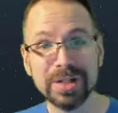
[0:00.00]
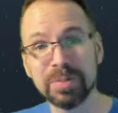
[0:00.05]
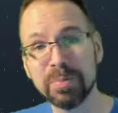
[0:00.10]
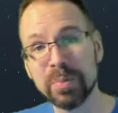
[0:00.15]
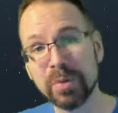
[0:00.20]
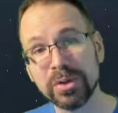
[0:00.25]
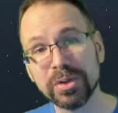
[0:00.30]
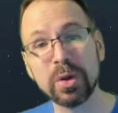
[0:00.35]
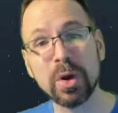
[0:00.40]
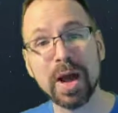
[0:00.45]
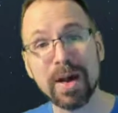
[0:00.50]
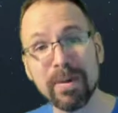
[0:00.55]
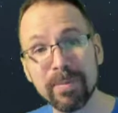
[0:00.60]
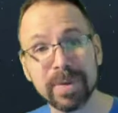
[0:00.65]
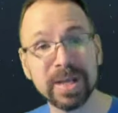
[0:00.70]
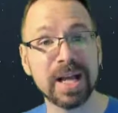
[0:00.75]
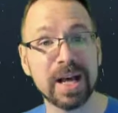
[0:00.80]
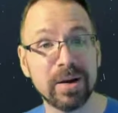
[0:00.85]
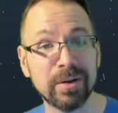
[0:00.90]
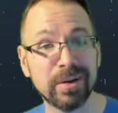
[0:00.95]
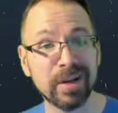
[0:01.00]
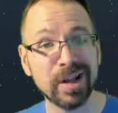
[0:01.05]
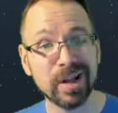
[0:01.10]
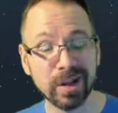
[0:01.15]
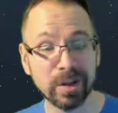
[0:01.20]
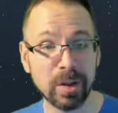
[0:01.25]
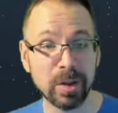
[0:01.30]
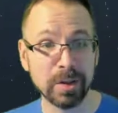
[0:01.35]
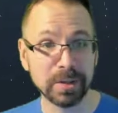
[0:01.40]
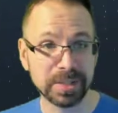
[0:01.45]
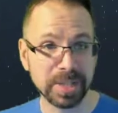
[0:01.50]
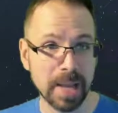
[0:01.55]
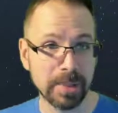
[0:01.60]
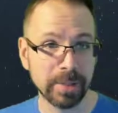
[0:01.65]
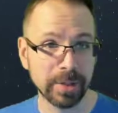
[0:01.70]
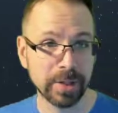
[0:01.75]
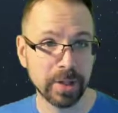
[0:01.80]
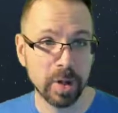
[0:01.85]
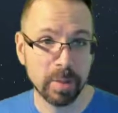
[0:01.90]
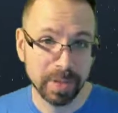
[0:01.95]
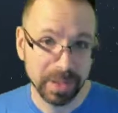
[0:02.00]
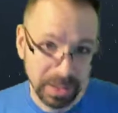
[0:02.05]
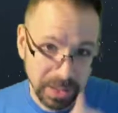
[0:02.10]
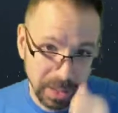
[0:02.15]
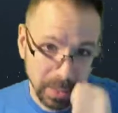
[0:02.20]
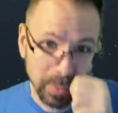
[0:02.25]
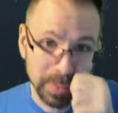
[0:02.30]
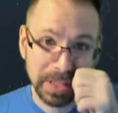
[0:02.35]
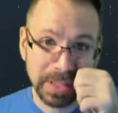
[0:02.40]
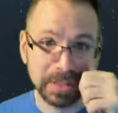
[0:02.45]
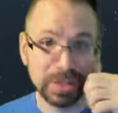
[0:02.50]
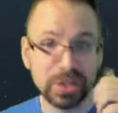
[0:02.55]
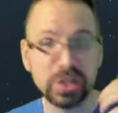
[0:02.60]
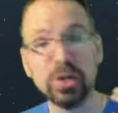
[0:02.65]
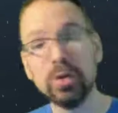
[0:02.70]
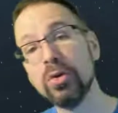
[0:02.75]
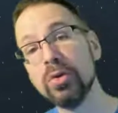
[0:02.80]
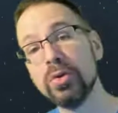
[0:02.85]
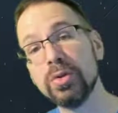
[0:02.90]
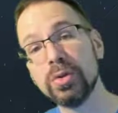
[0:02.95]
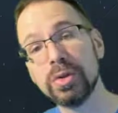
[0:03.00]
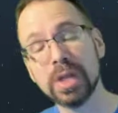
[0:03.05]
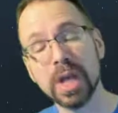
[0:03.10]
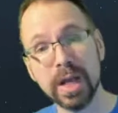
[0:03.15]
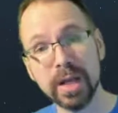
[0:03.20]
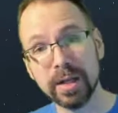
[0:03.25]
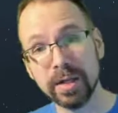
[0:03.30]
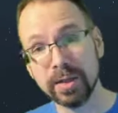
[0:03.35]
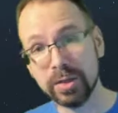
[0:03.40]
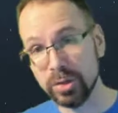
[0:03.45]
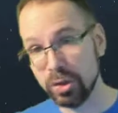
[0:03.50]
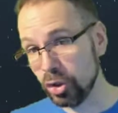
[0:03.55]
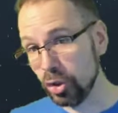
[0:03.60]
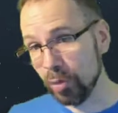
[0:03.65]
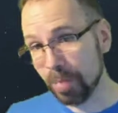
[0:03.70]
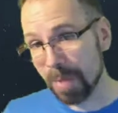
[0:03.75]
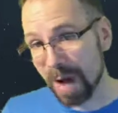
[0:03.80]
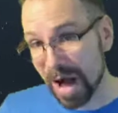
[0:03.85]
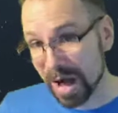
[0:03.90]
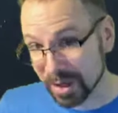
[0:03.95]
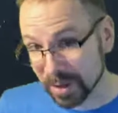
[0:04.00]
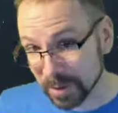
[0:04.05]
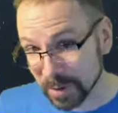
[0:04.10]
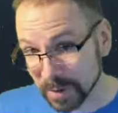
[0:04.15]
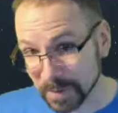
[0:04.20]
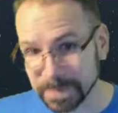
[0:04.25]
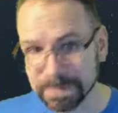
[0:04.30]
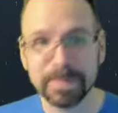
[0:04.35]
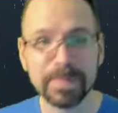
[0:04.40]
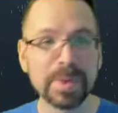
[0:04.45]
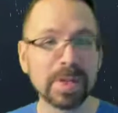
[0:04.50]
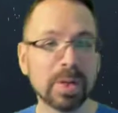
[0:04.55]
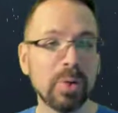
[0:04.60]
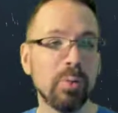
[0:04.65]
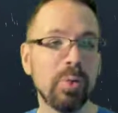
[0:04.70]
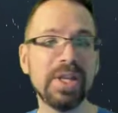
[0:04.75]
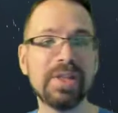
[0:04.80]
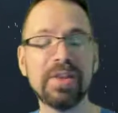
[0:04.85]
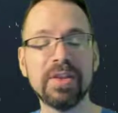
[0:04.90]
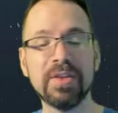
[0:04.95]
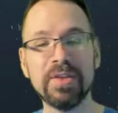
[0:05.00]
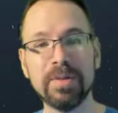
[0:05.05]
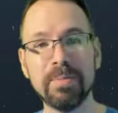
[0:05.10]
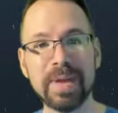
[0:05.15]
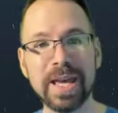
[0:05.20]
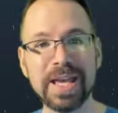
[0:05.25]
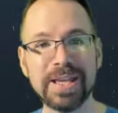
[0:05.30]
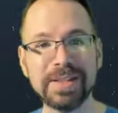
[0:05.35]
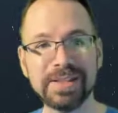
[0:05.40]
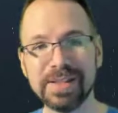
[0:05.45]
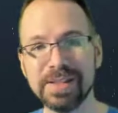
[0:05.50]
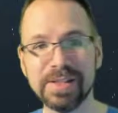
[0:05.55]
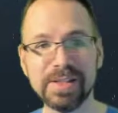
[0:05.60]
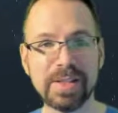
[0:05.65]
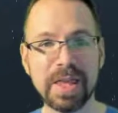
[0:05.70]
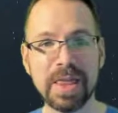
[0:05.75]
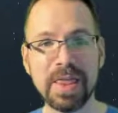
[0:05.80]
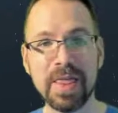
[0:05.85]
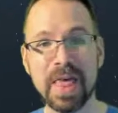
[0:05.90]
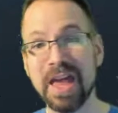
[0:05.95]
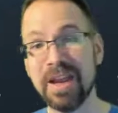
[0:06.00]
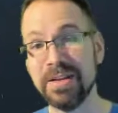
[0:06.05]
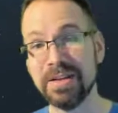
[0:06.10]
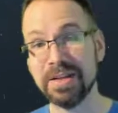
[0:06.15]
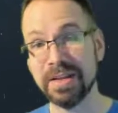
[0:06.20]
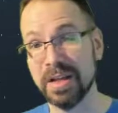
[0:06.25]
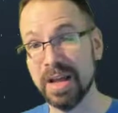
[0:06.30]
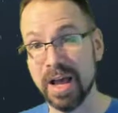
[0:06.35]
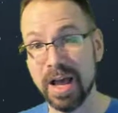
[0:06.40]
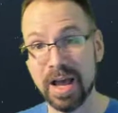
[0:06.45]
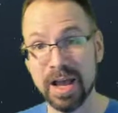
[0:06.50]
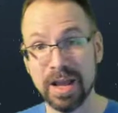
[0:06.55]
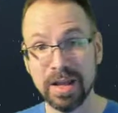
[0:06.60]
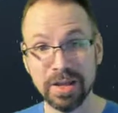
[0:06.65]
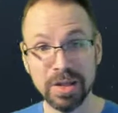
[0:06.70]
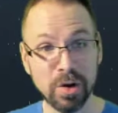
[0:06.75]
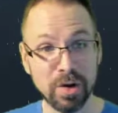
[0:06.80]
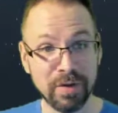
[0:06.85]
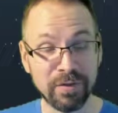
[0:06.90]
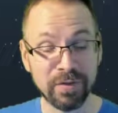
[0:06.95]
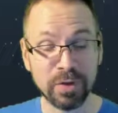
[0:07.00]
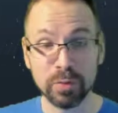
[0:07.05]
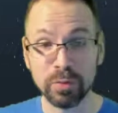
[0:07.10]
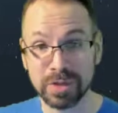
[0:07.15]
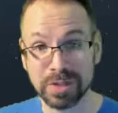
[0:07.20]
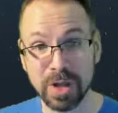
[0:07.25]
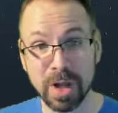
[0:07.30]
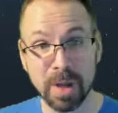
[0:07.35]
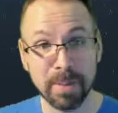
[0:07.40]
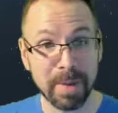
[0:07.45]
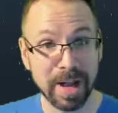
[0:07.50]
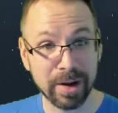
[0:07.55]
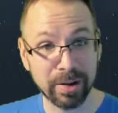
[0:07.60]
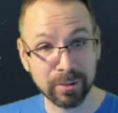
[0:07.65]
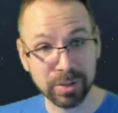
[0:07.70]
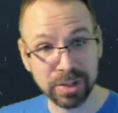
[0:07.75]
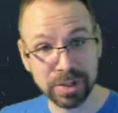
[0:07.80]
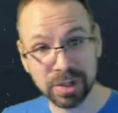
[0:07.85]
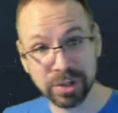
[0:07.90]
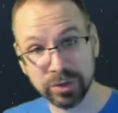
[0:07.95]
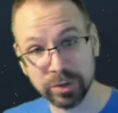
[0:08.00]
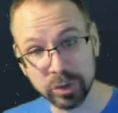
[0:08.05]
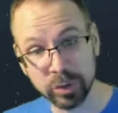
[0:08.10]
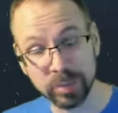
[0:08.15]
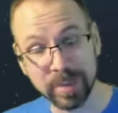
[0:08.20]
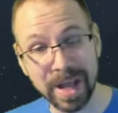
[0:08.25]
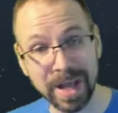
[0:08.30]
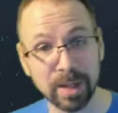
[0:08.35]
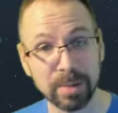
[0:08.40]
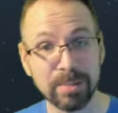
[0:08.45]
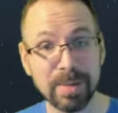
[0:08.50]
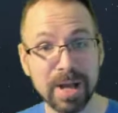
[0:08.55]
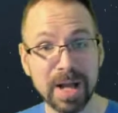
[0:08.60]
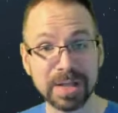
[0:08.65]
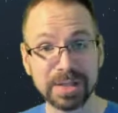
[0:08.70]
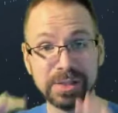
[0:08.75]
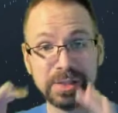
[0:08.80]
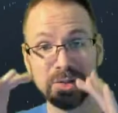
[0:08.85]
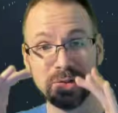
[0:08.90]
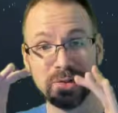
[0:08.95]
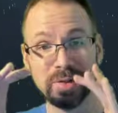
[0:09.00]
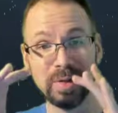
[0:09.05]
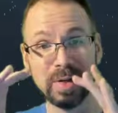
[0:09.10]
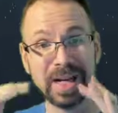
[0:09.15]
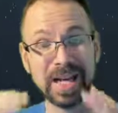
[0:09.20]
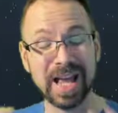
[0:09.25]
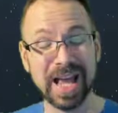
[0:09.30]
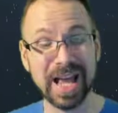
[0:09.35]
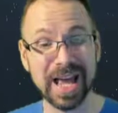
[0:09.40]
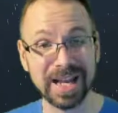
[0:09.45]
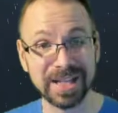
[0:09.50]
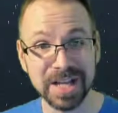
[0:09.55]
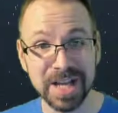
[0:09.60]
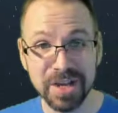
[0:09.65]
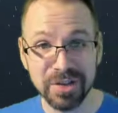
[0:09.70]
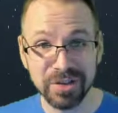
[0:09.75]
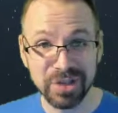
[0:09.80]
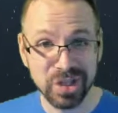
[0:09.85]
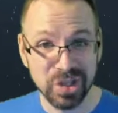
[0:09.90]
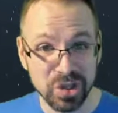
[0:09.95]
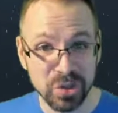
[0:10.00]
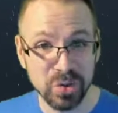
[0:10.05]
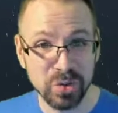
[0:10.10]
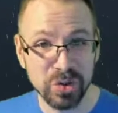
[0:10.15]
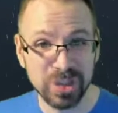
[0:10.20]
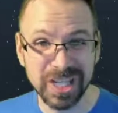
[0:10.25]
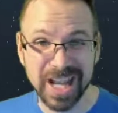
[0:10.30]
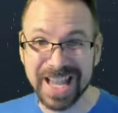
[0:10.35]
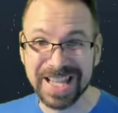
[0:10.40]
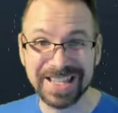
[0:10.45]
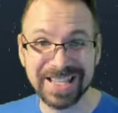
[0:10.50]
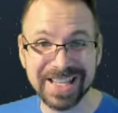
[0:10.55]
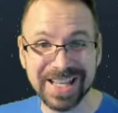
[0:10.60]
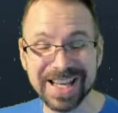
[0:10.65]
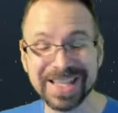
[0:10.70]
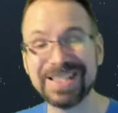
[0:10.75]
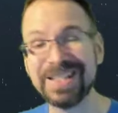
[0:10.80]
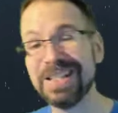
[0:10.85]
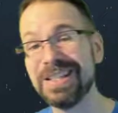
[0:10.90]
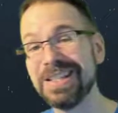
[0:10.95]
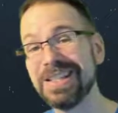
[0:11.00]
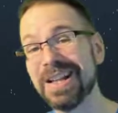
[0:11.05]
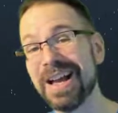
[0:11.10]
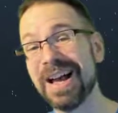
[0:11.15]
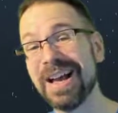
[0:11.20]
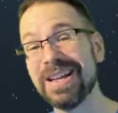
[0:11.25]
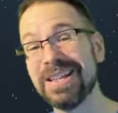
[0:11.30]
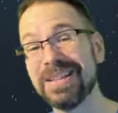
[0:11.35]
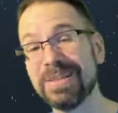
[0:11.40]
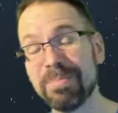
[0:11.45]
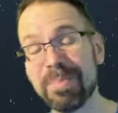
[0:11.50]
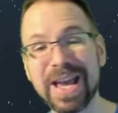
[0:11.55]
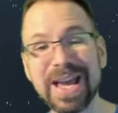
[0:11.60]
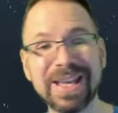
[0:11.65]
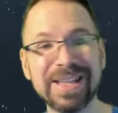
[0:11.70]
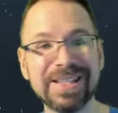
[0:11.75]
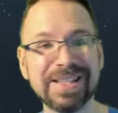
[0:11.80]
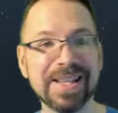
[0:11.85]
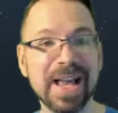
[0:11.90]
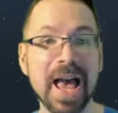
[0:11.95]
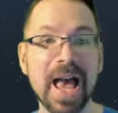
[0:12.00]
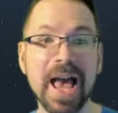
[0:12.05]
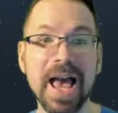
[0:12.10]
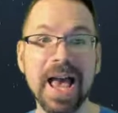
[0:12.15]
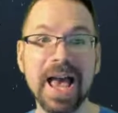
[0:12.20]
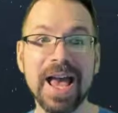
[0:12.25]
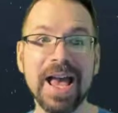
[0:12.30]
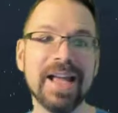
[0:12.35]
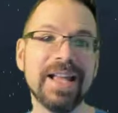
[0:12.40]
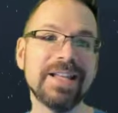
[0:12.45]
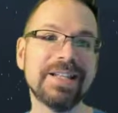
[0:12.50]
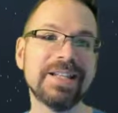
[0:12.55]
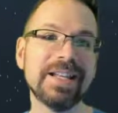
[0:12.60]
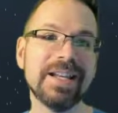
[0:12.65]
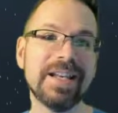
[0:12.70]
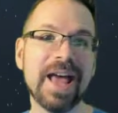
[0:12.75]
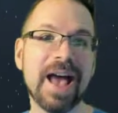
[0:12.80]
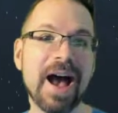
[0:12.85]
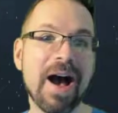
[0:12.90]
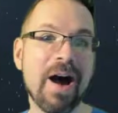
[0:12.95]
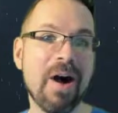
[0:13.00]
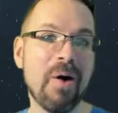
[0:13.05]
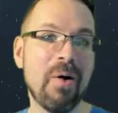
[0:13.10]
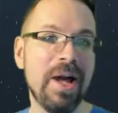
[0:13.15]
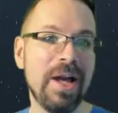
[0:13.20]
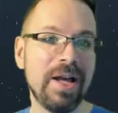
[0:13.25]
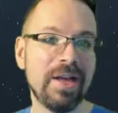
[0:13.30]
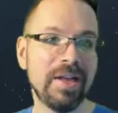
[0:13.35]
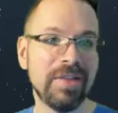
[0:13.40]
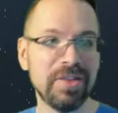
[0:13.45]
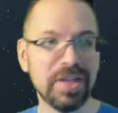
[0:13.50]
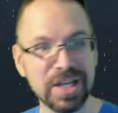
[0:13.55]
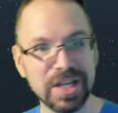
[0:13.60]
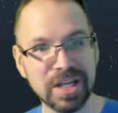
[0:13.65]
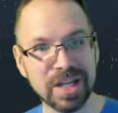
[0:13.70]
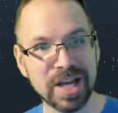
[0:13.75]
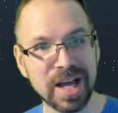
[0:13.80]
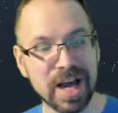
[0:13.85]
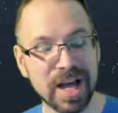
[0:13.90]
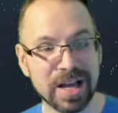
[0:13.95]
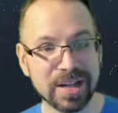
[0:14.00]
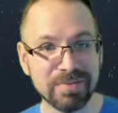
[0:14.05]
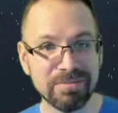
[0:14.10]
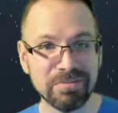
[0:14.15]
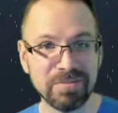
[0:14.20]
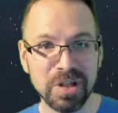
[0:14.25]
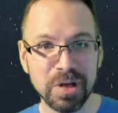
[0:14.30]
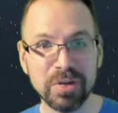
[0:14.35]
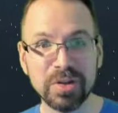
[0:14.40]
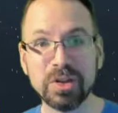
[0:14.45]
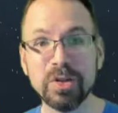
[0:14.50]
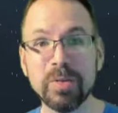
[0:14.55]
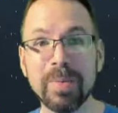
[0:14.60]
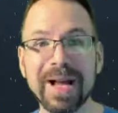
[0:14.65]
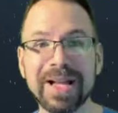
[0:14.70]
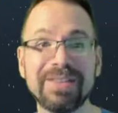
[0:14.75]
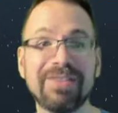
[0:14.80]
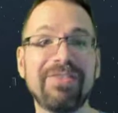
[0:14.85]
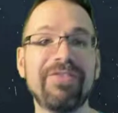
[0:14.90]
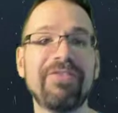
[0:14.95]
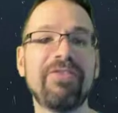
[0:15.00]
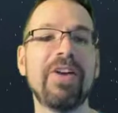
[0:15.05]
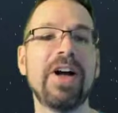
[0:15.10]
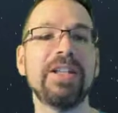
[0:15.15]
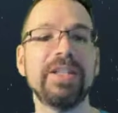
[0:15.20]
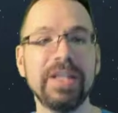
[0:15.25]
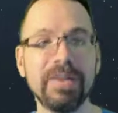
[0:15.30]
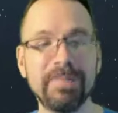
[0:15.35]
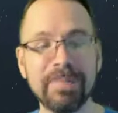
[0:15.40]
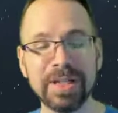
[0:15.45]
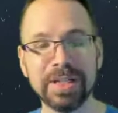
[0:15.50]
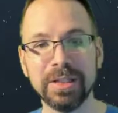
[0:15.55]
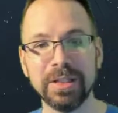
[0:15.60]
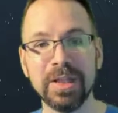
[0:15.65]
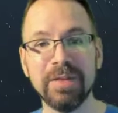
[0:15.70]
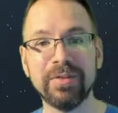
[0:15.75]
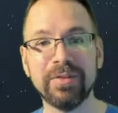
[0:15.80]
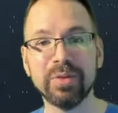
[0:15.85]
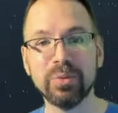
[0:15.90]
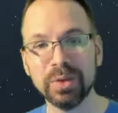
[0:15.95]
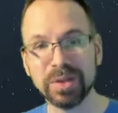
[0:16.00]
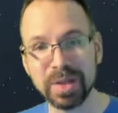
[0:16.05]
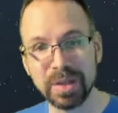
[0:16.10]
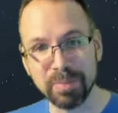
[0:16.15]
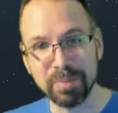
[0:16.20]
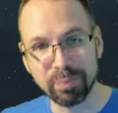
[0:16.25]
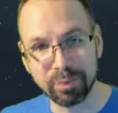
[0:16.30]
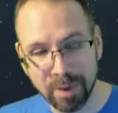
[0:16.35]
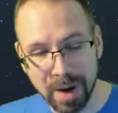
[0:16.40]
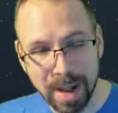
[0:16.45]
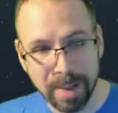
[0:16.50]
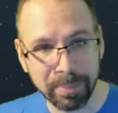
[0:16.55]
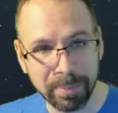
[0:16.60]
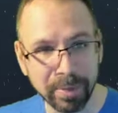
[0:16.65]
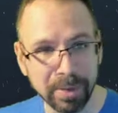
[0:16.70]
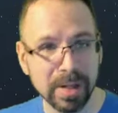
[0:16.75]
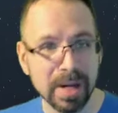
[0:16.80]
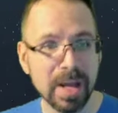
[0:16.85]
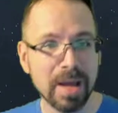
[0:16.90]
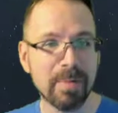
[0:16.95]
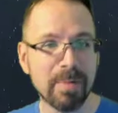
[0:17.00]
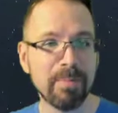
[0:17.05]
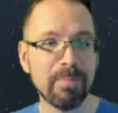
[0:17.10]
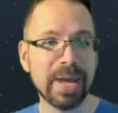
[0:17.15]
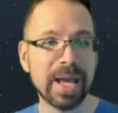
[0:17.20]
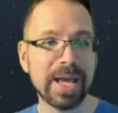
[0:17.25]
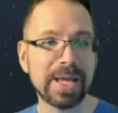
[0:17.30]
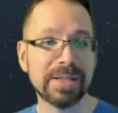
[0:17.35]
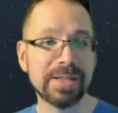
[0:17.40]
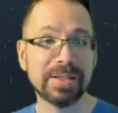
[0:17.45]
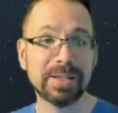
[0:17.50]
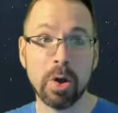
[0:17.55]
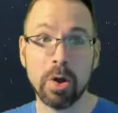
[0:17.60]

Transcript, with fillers: It's supposed to have been out a long time ago, but there was this huge debacle with the bases and that uh, you know if you saw my original dewback unboxing you see that it had the huge AT-ST size base and now the uh, you know the dewbacks have finally been delivered with the proper base.